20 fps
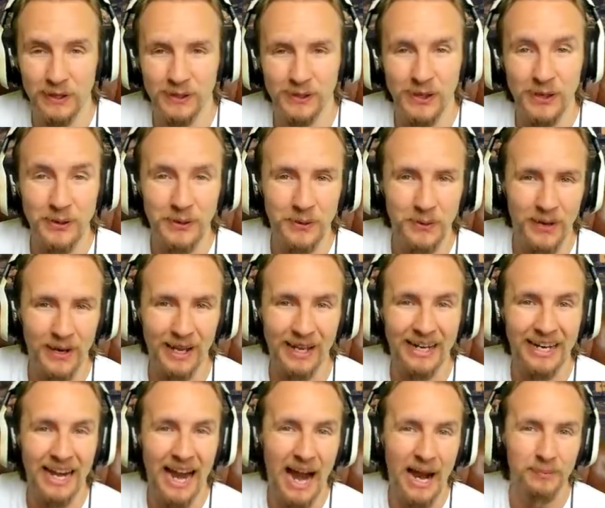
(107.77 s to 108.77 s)
So,
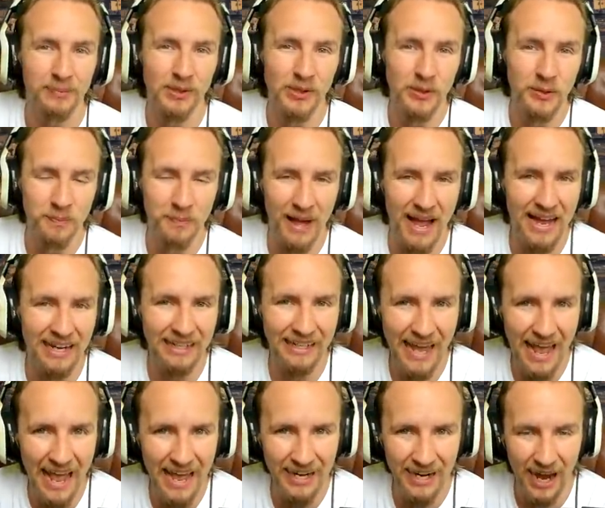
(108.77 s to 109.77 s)
like an absolute mad
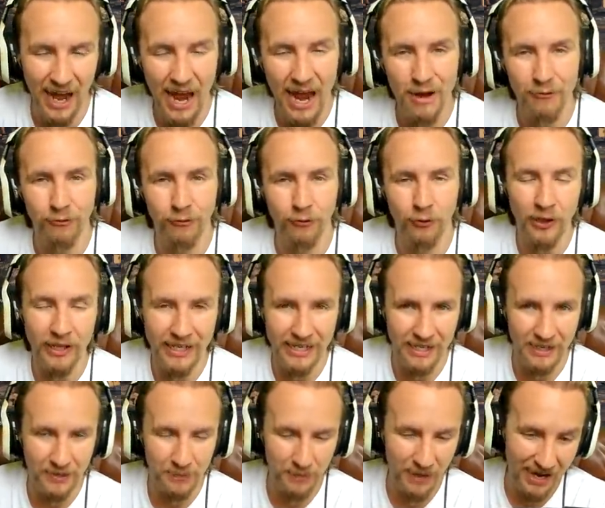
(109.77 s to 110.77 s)
lad, I have
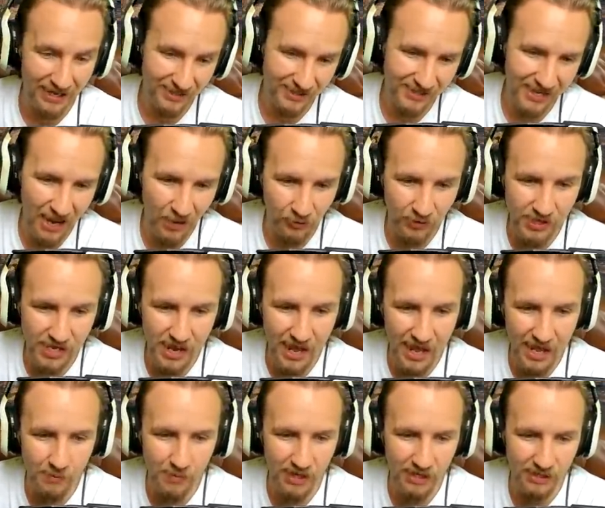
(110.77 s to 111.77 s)
fully maxed out the
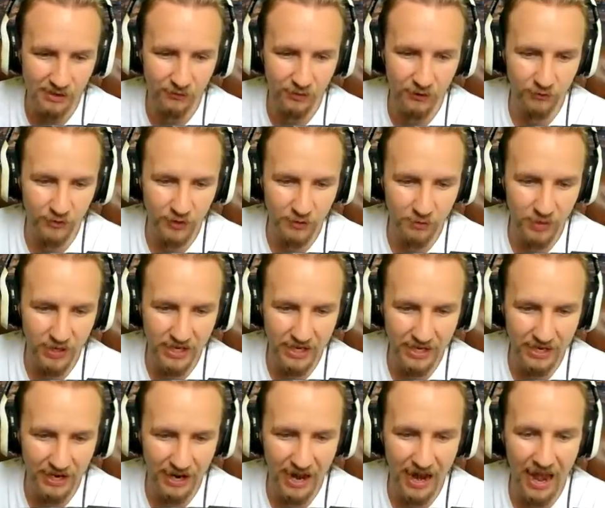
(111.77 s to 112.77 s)

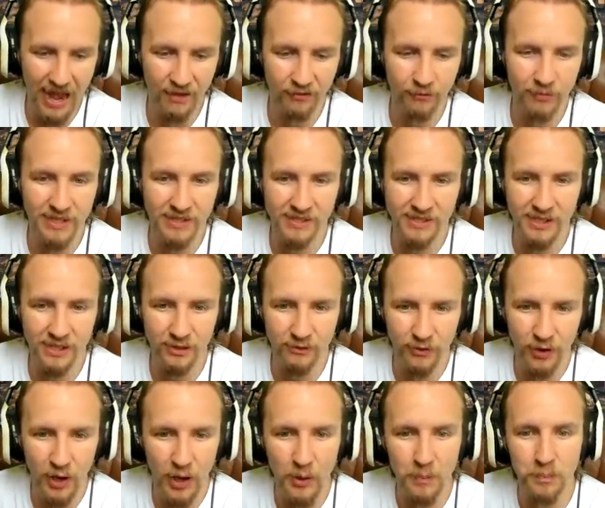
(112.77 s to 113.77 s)
AMX-50B. I have myself
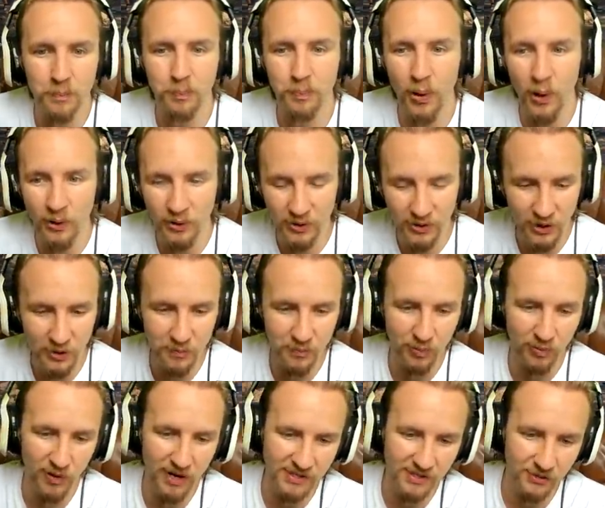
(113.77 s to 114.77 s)
a bond
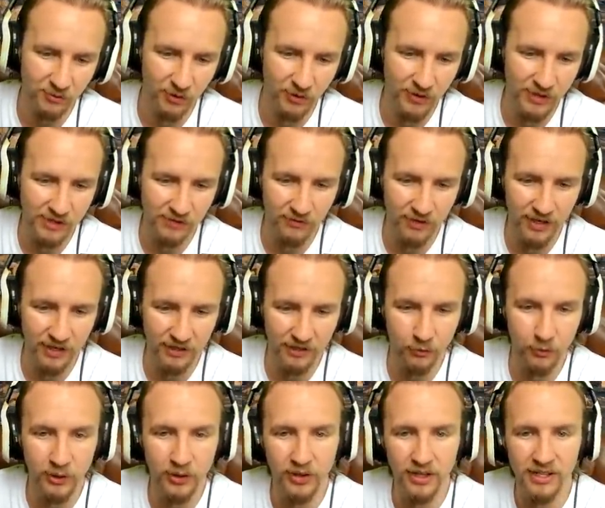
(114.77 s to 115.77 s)
compressor on this
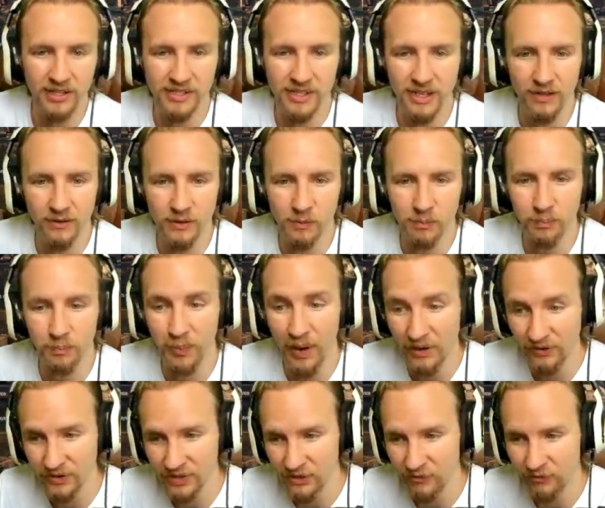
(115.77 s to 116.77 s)
vehicle. We got ourselves
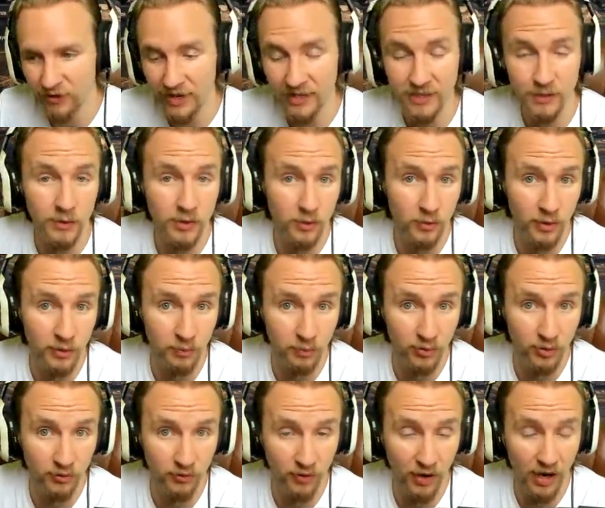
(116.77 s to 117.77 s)
bounty vents, which will
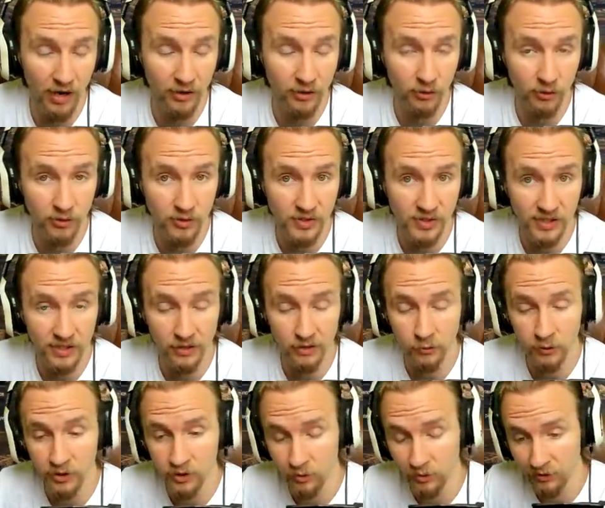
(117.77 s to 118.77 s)
improve our crew's skill,
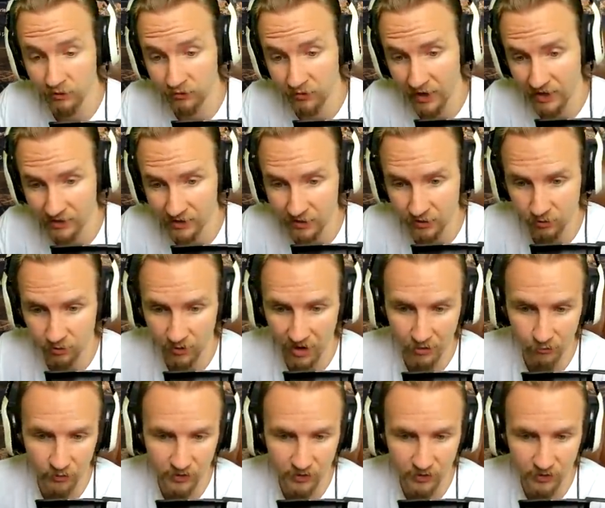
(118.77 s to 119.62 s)
which will affect our ground